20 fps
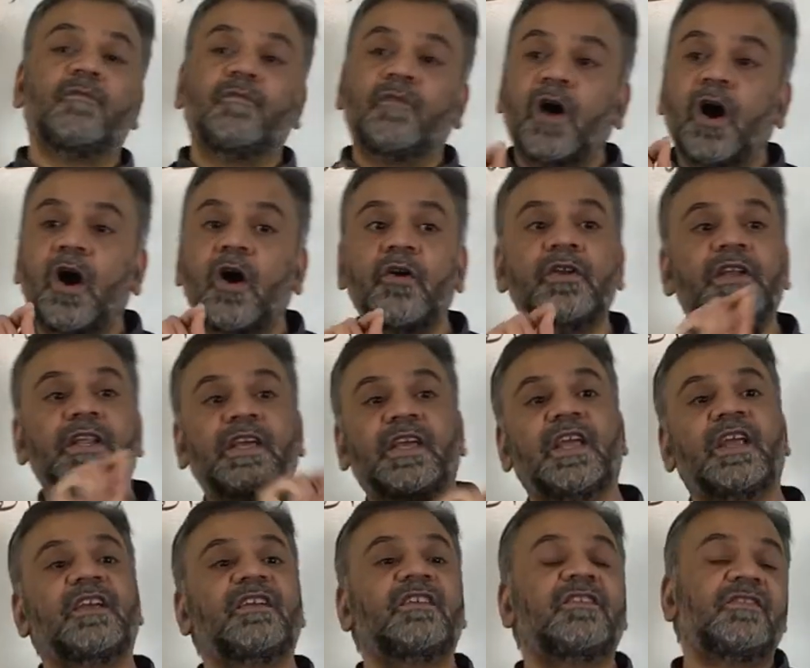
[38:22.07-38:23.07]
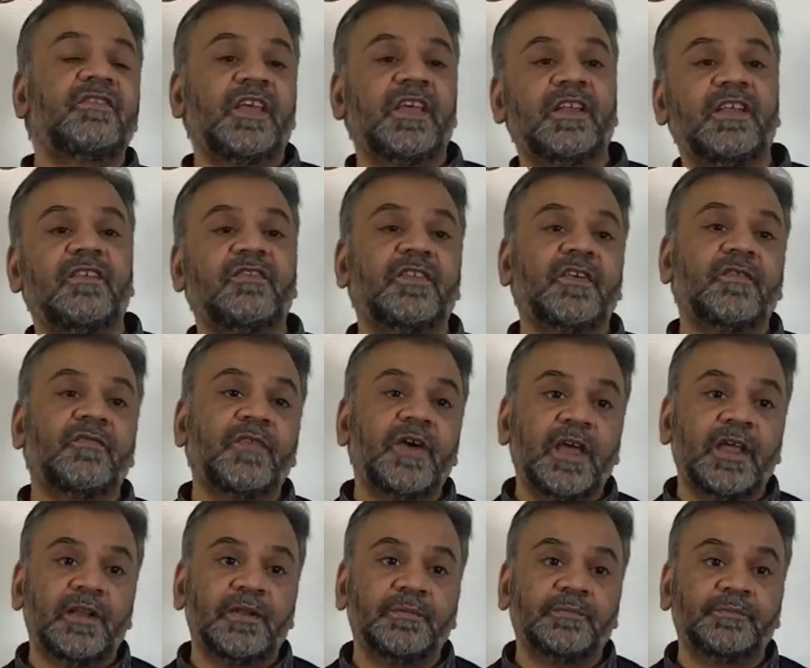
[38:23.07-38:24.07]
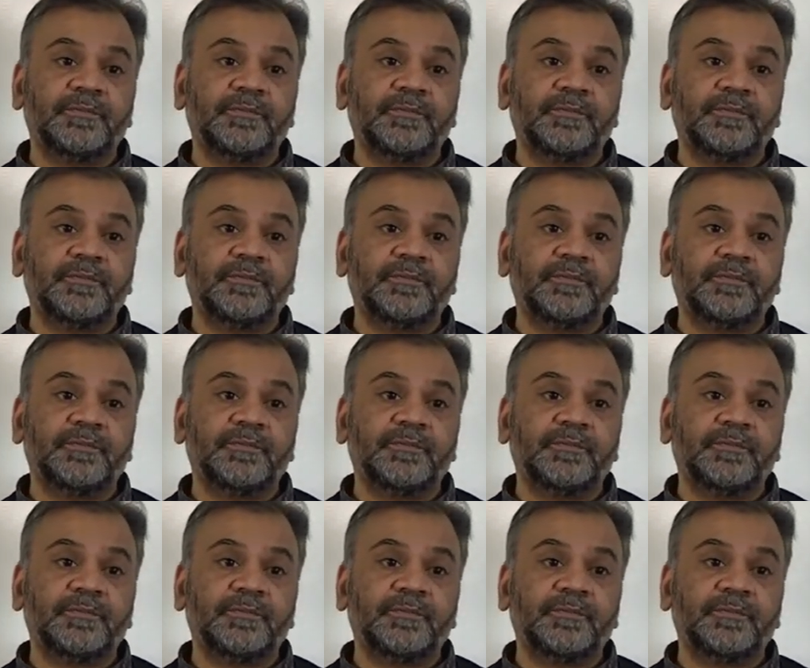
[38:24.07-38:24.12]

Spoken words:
Waw indicates it is the file.